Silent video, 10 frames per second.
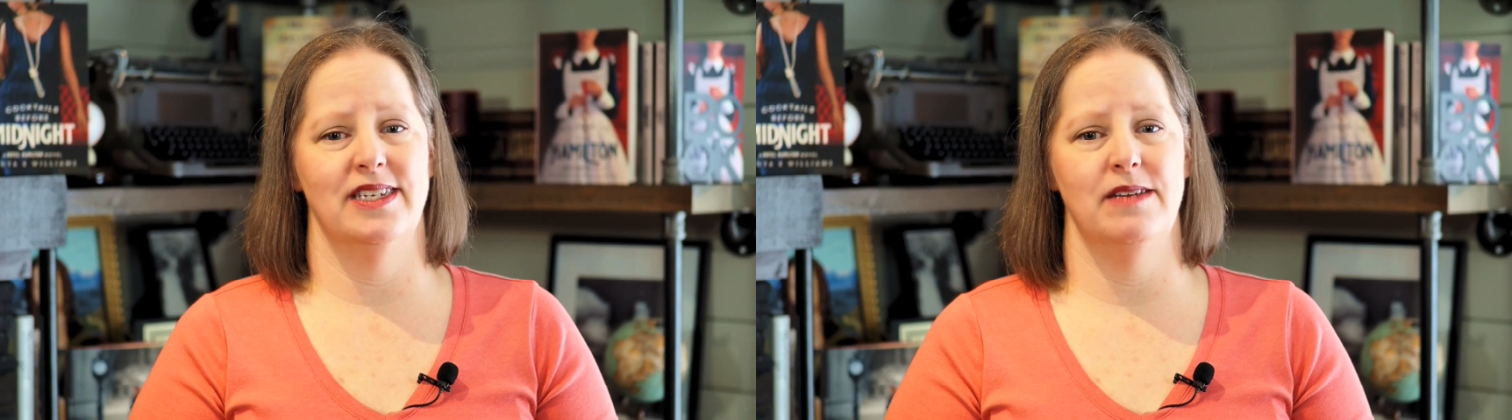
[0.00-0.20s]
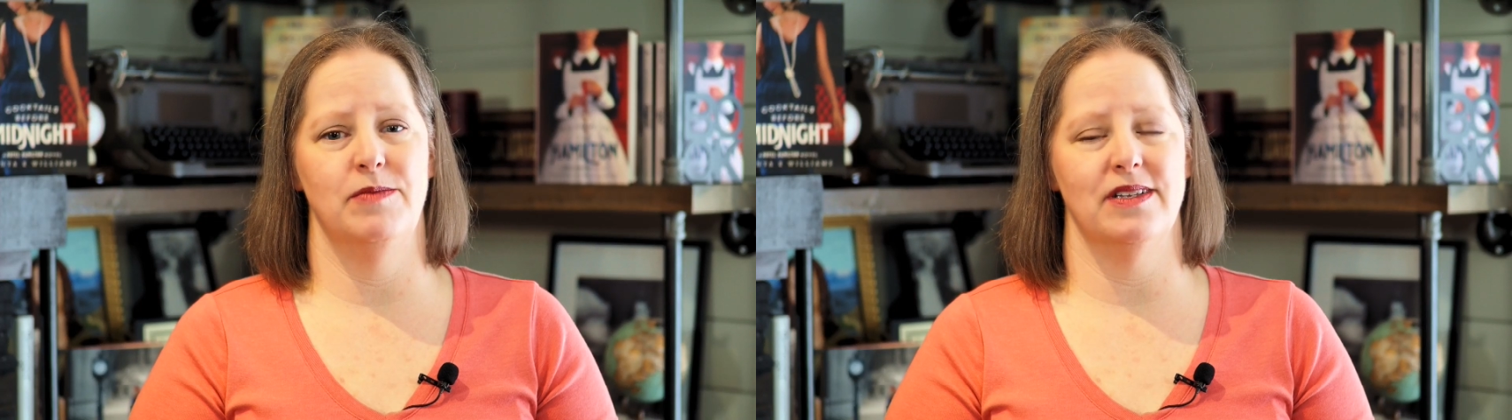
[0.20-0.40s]

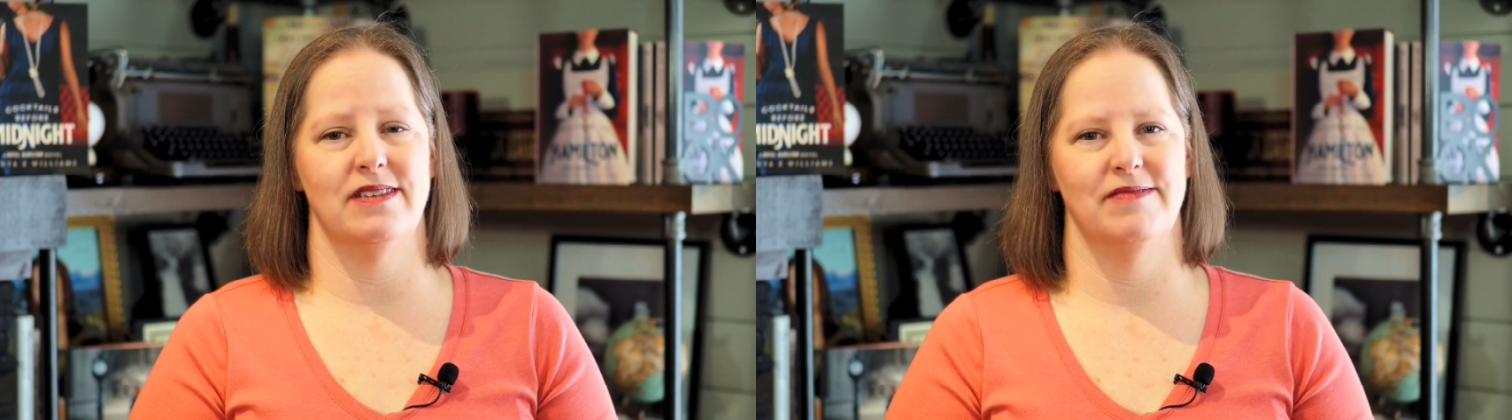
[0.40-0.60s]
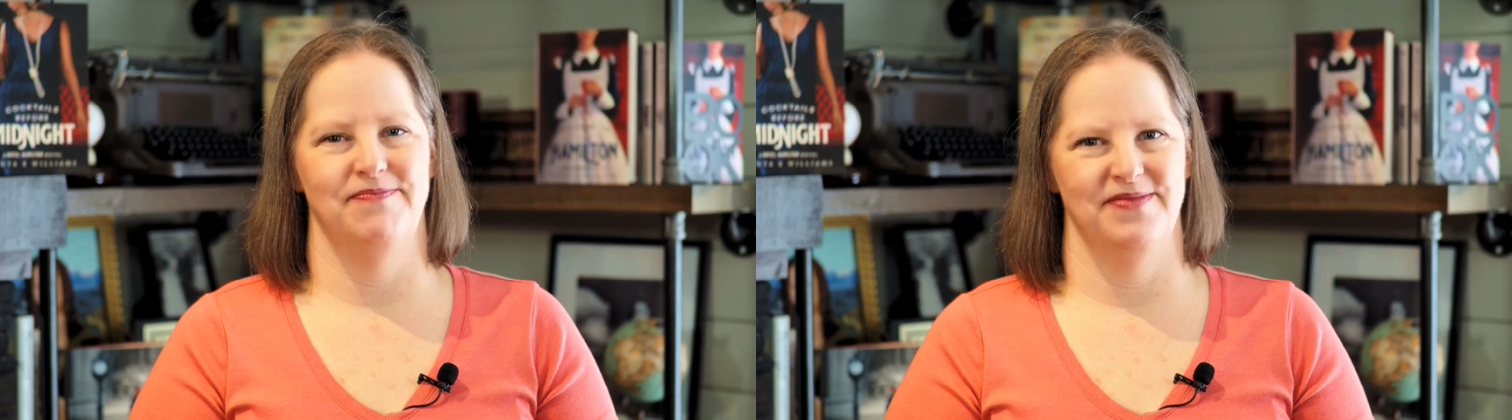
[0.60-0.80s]

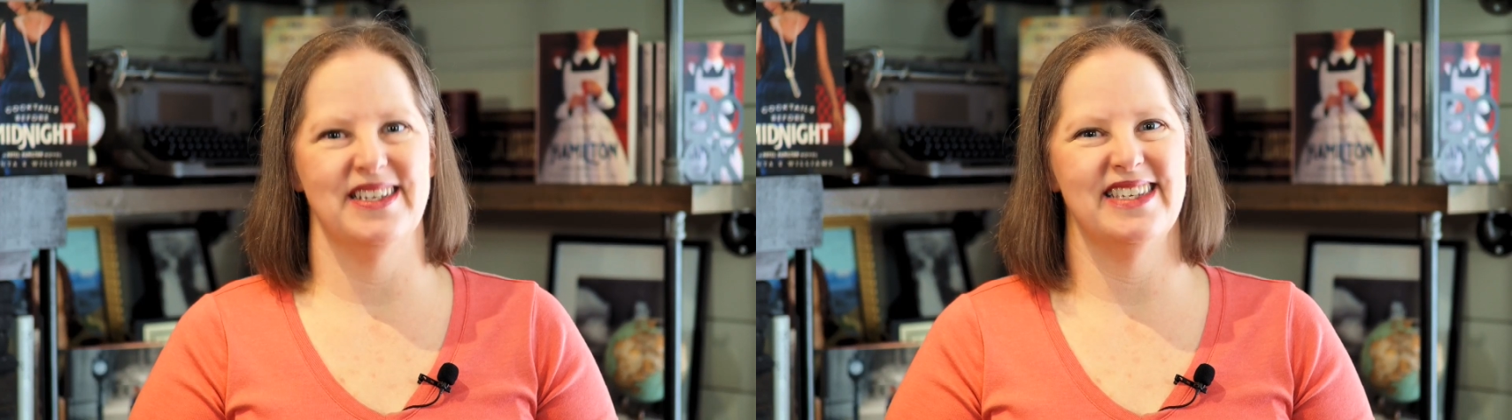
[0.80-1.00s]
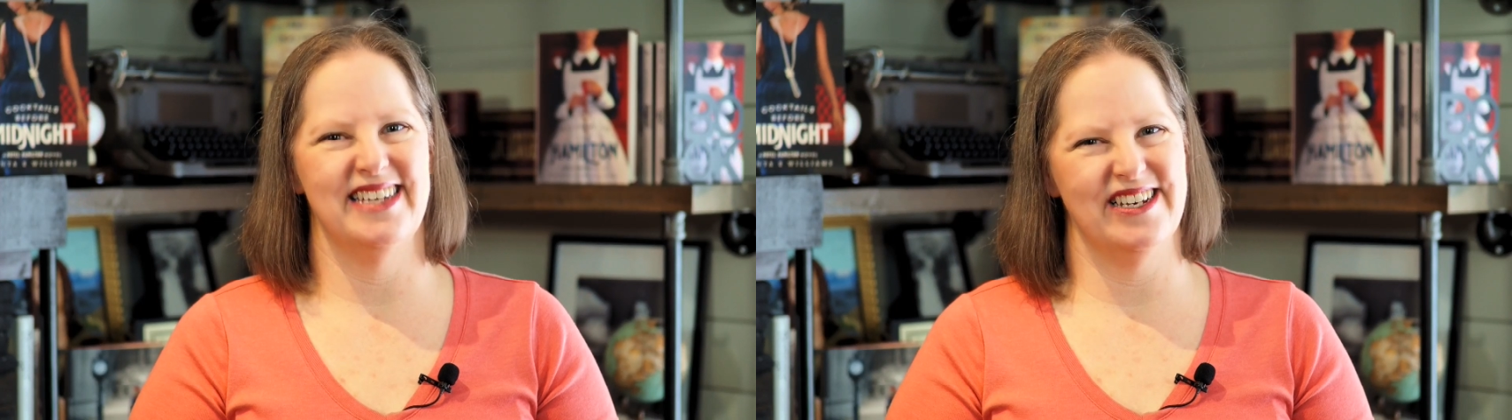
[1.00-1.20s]
tidbits.
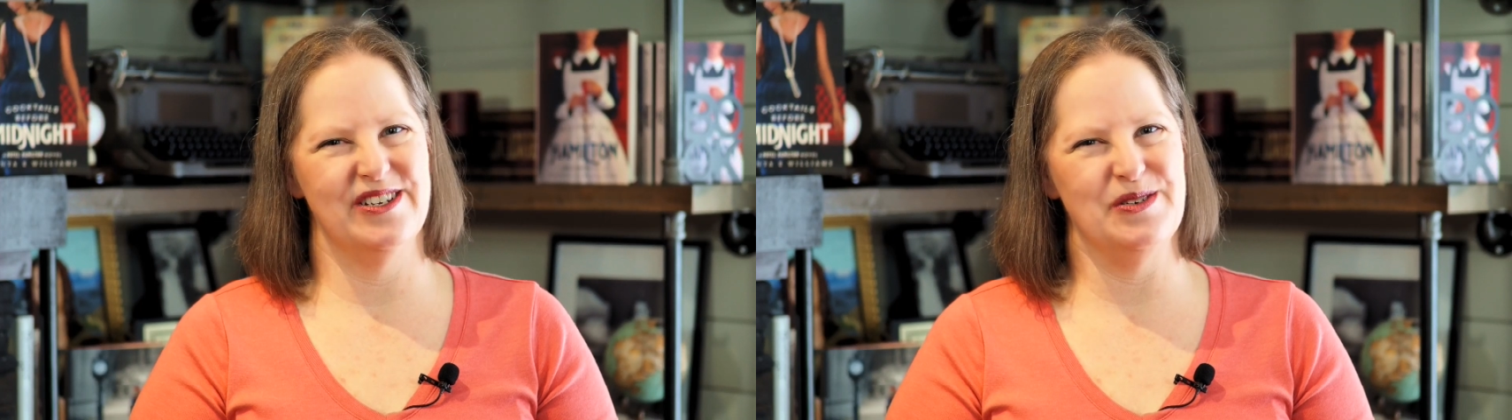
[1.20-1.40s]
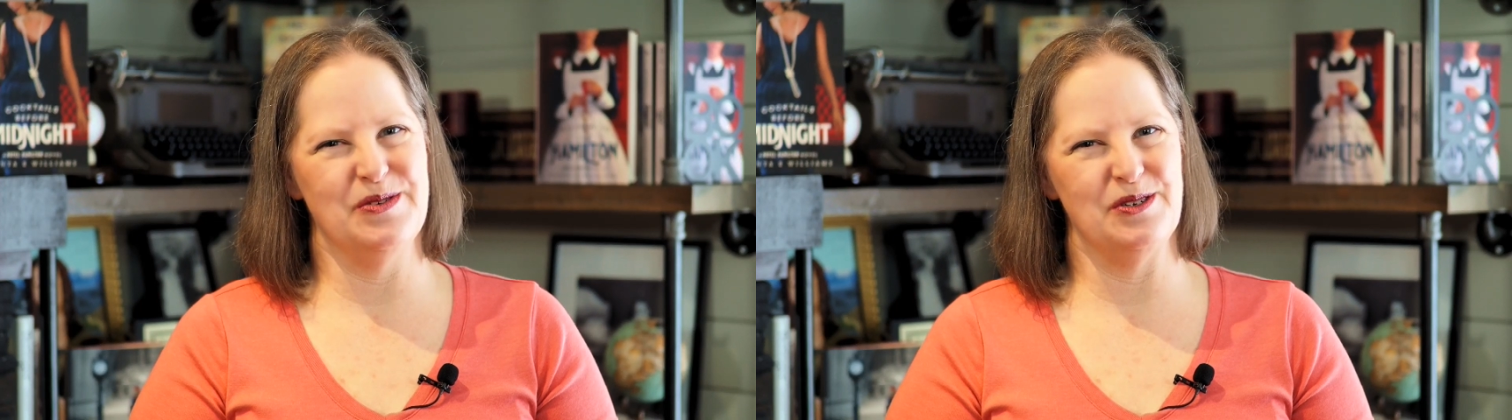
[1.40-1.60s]
Stay
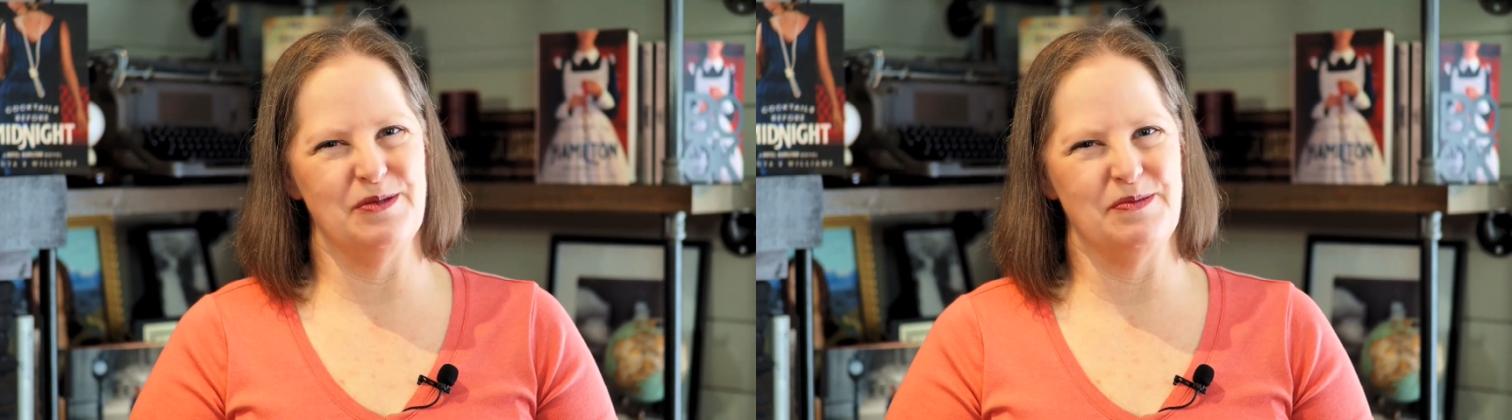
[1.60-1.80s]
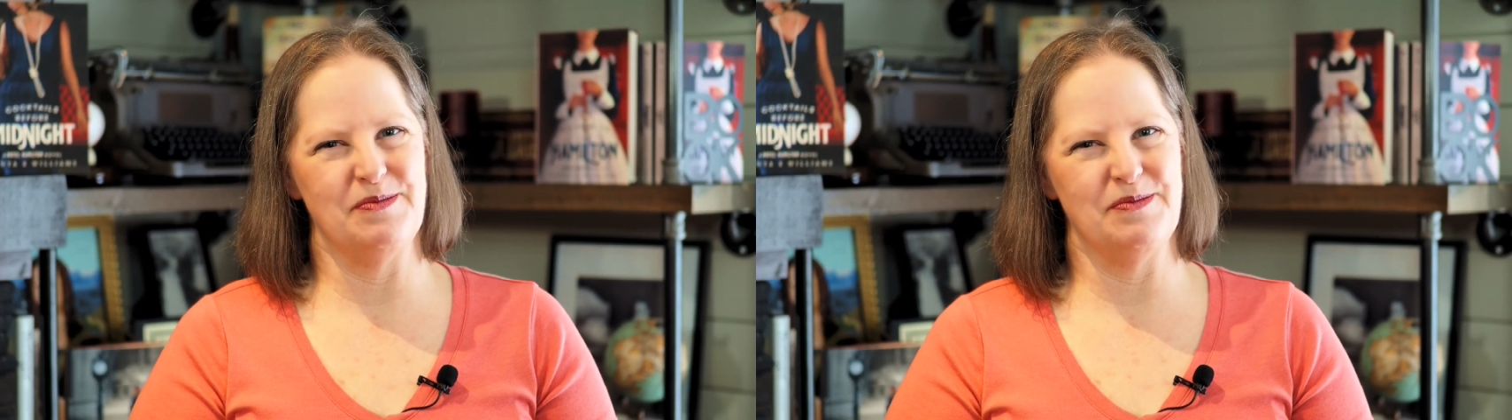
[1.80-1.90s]
tuned.